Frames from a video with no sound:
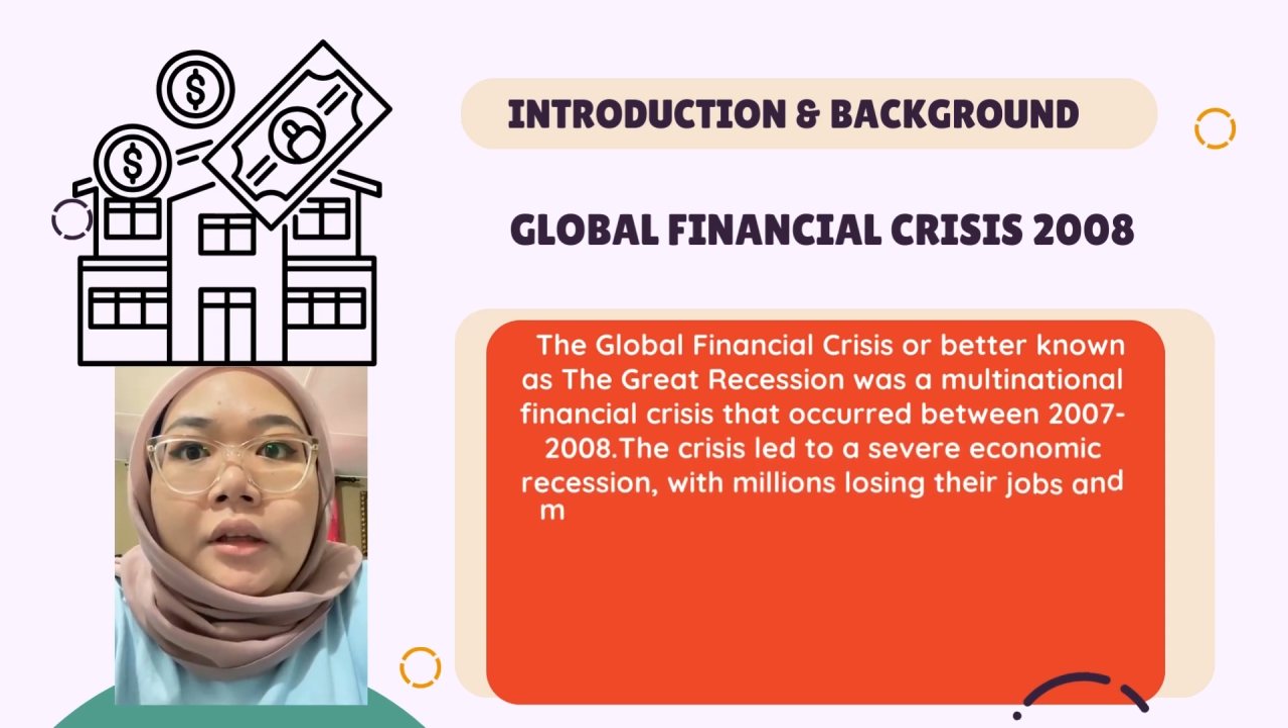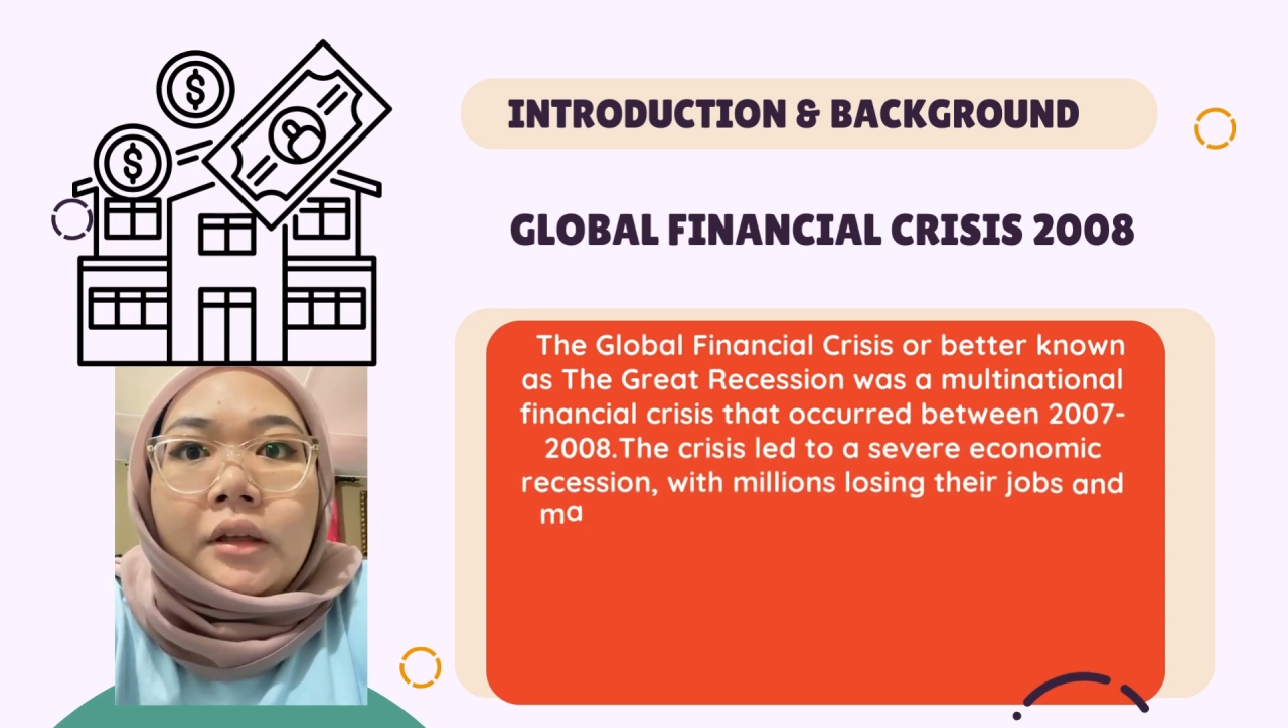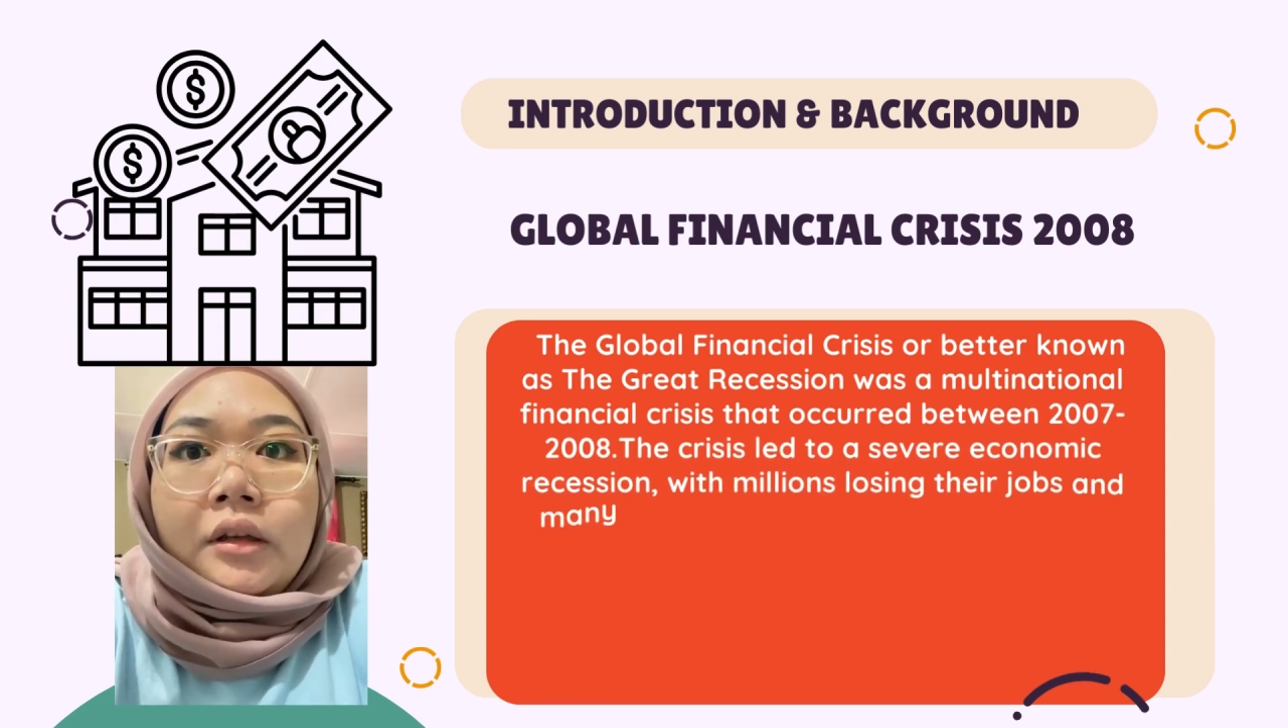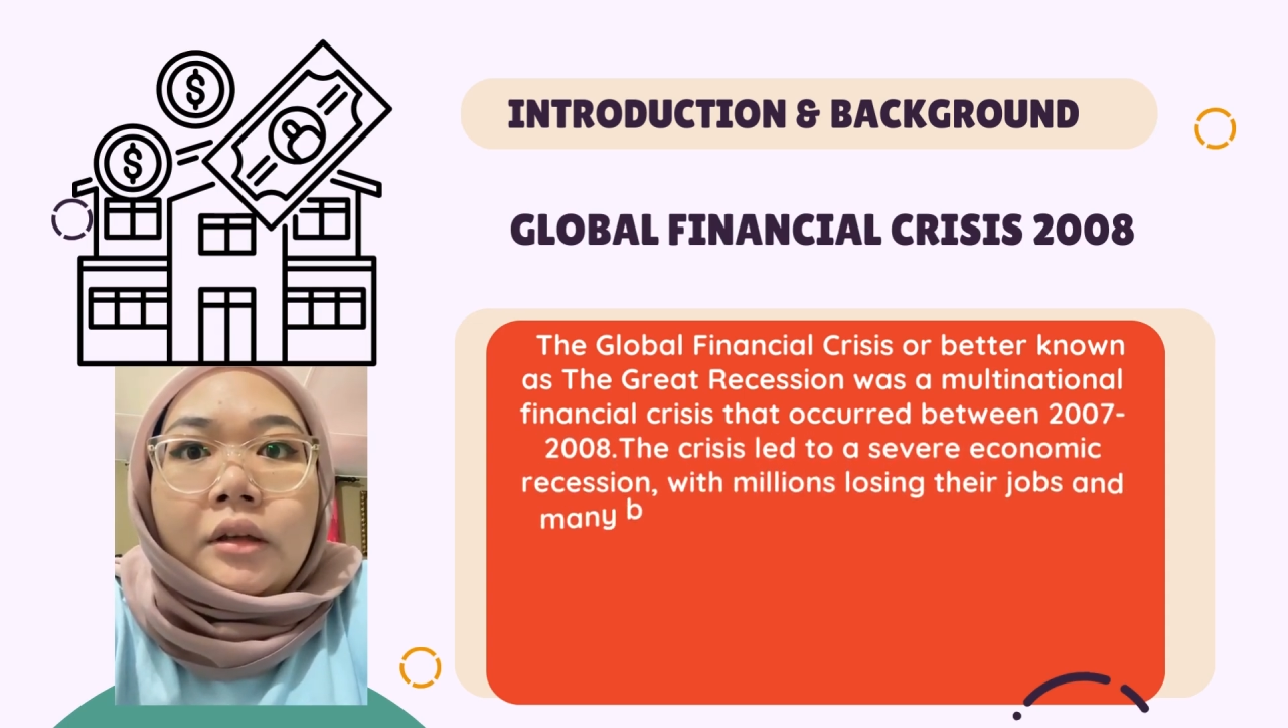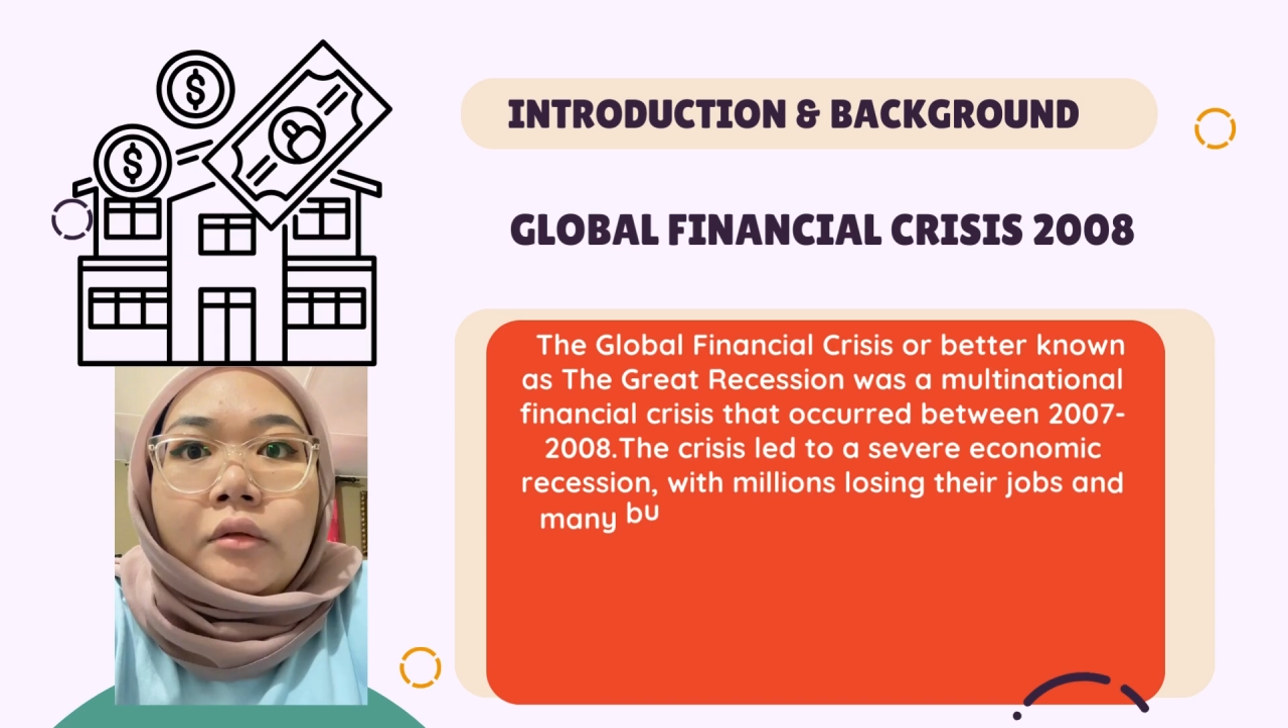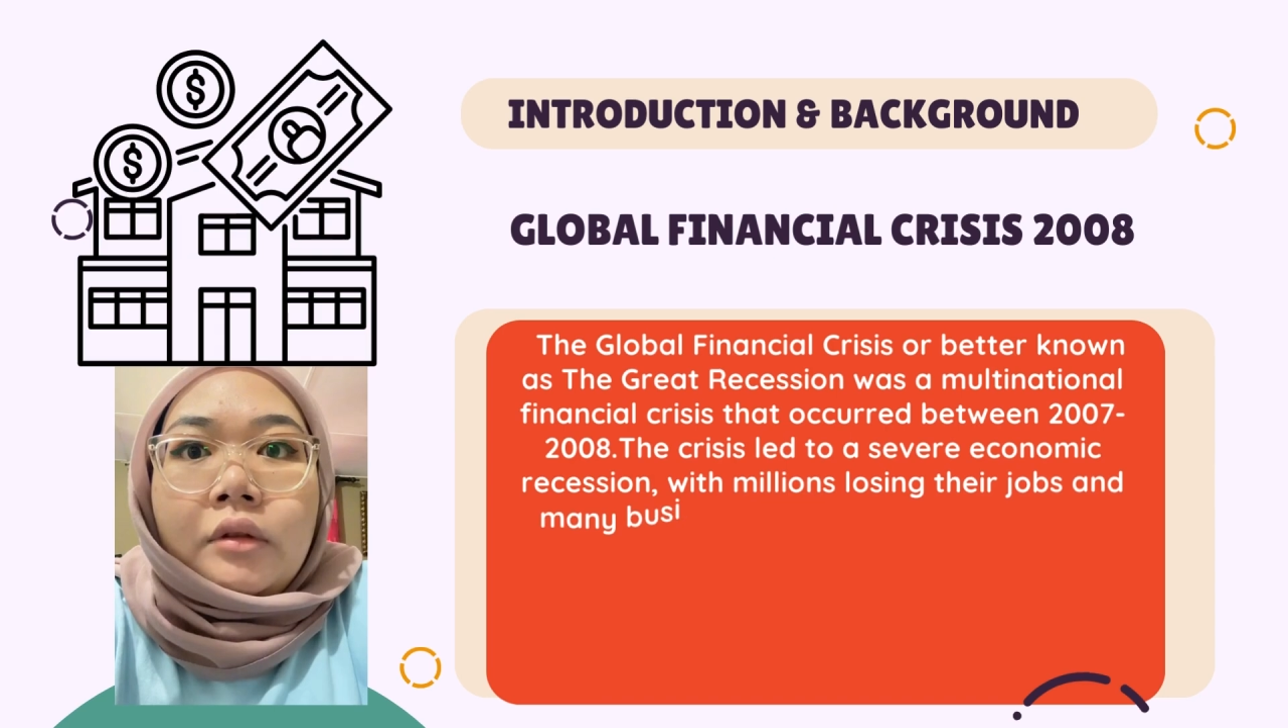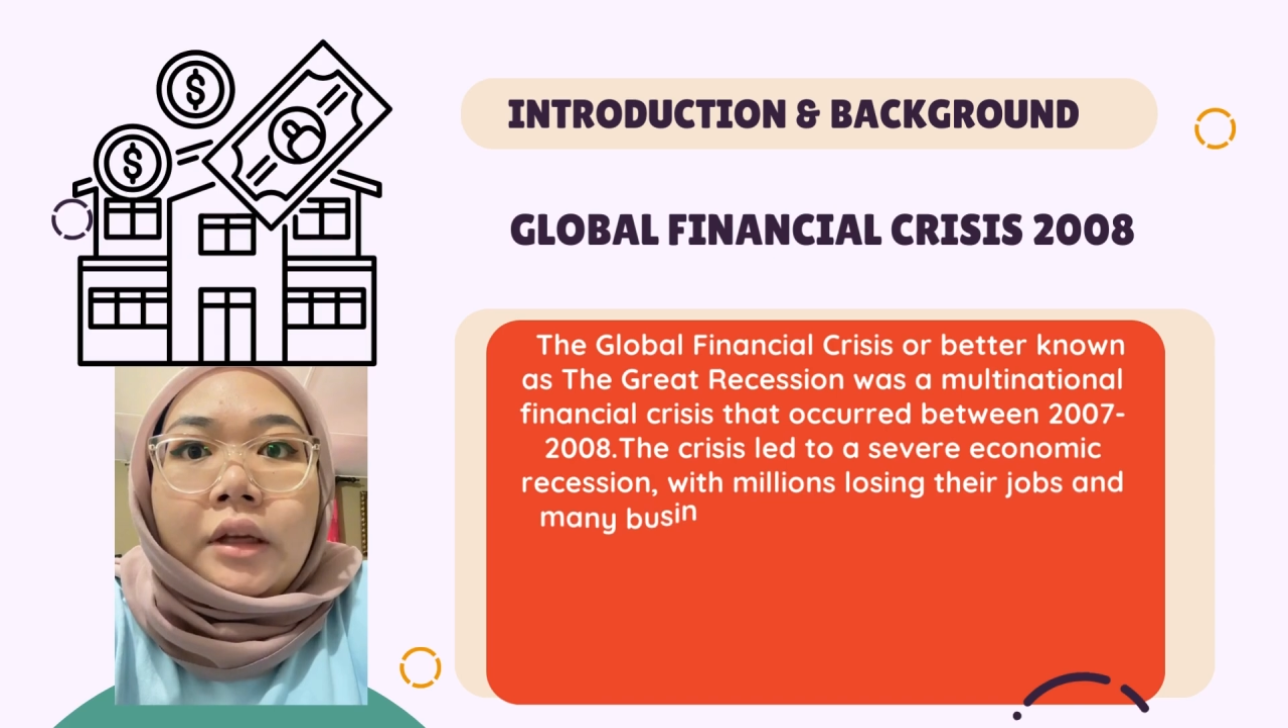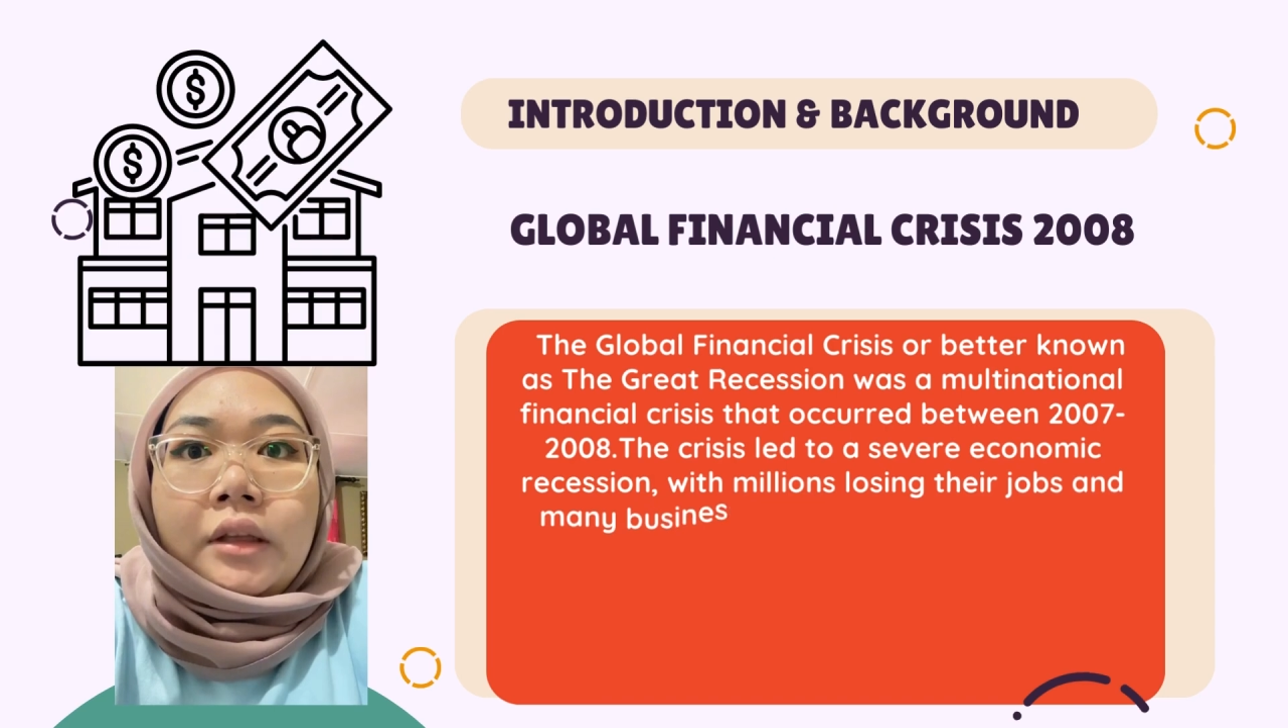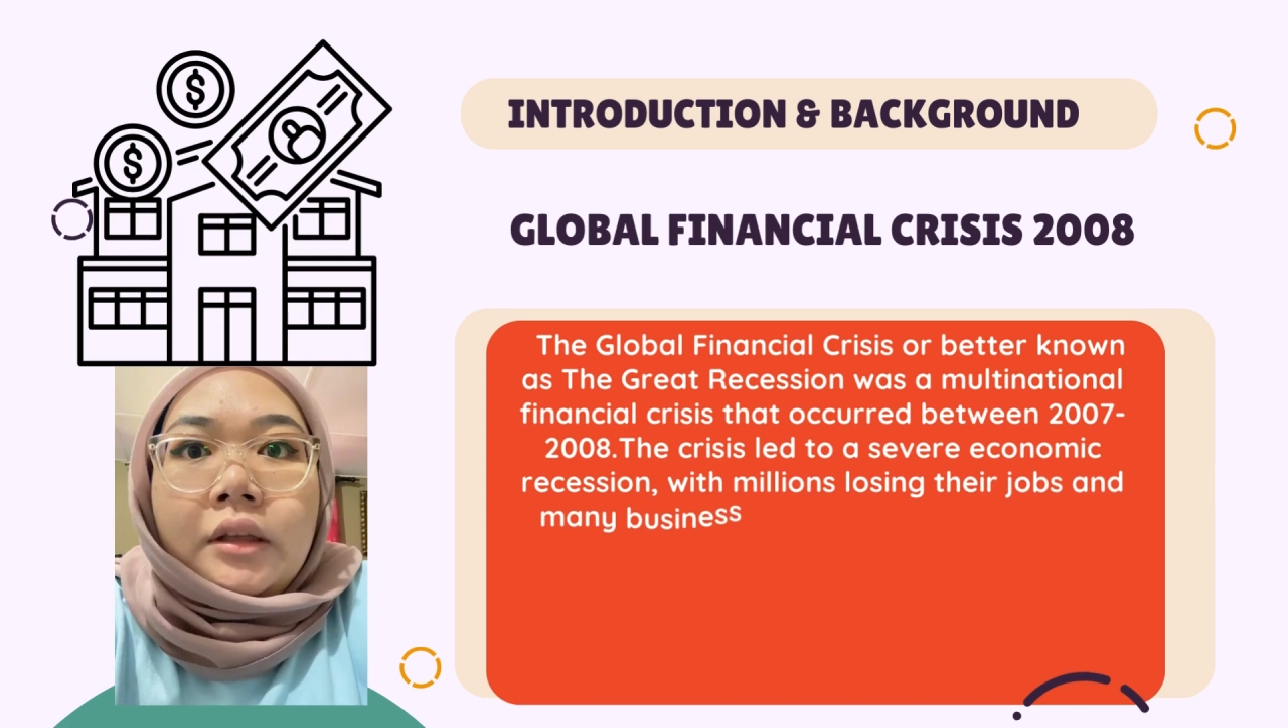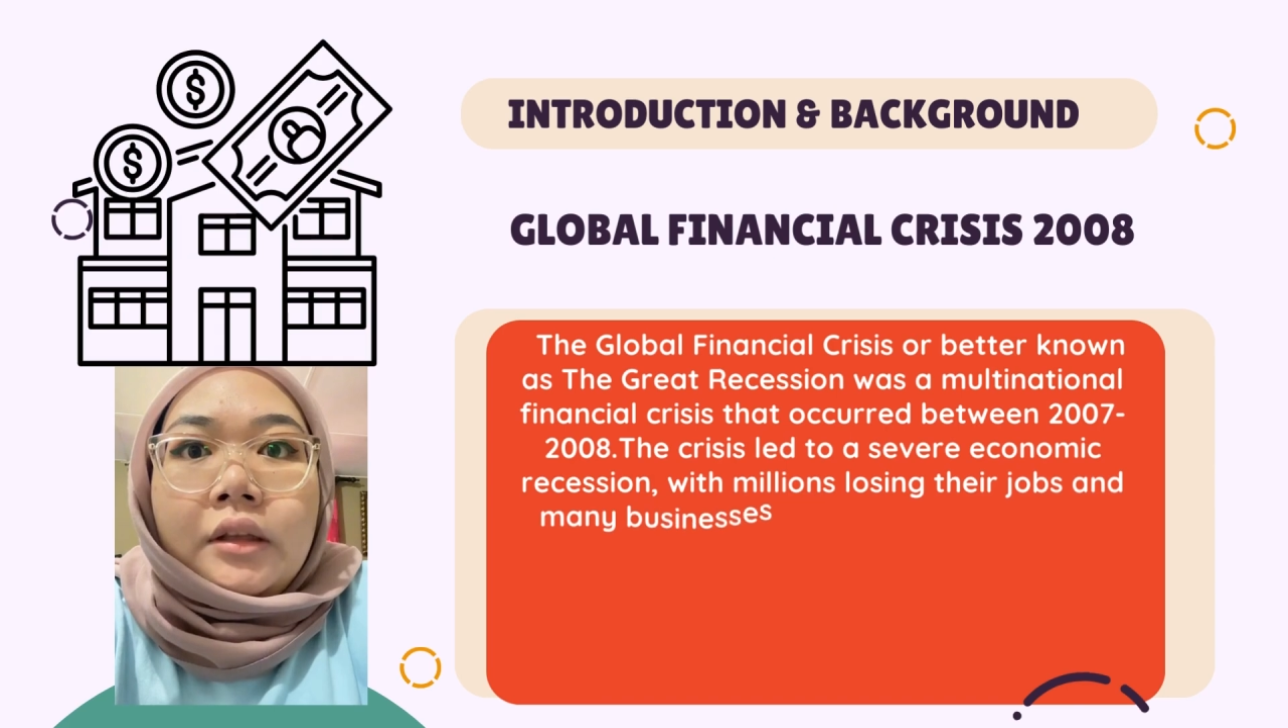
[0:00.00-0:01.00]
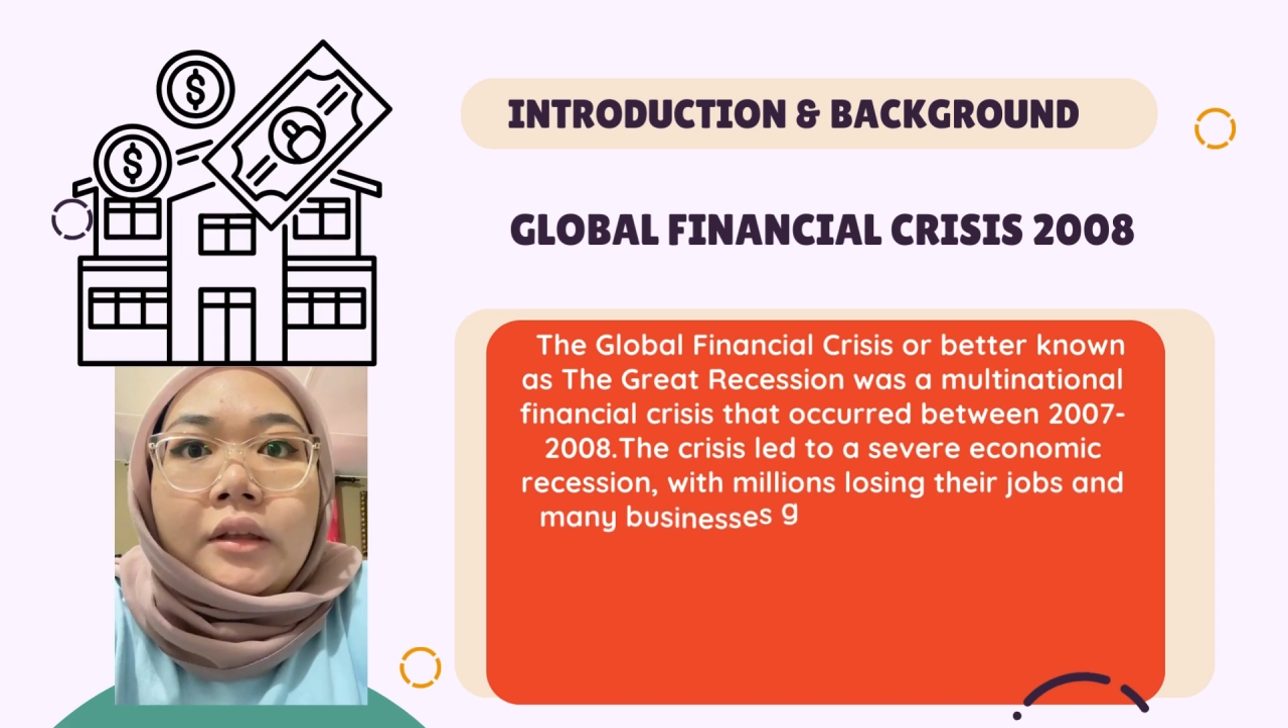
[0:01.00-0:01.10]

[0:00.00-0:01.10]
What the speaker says: in the United